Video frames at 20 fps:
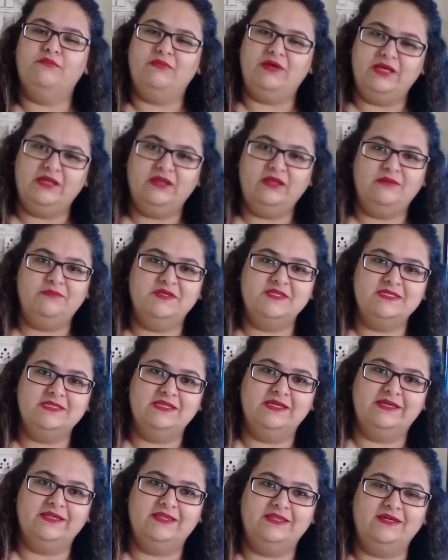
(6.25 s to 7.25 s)
My name
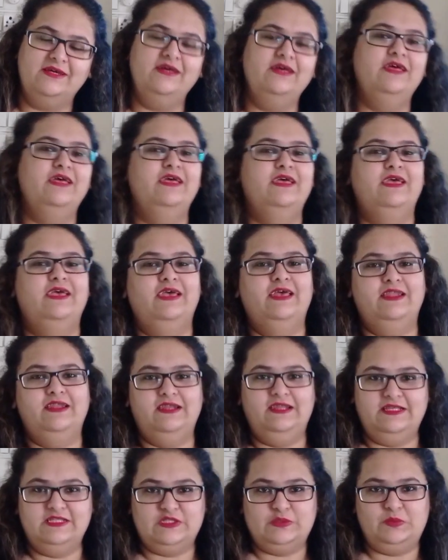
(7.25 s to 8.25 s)
is Nikita
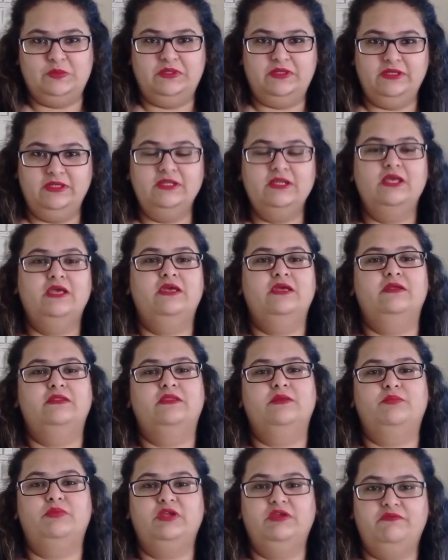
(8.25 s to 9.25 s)
and let's begin
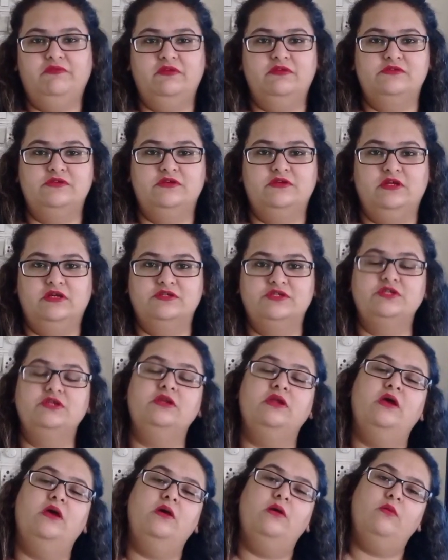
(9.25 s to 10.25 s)
the brief
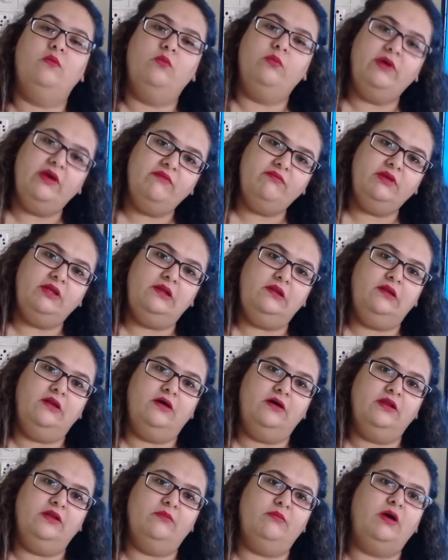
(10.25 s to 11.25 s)
introduction where we
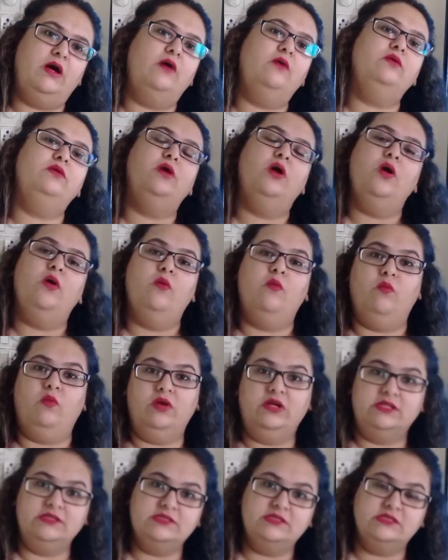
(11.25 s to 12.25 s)
learn about
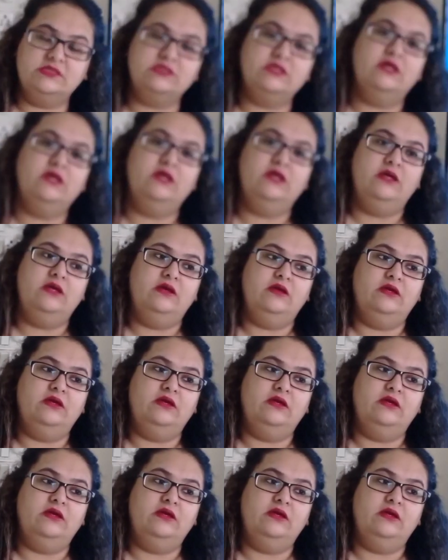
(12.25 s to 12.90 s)
what is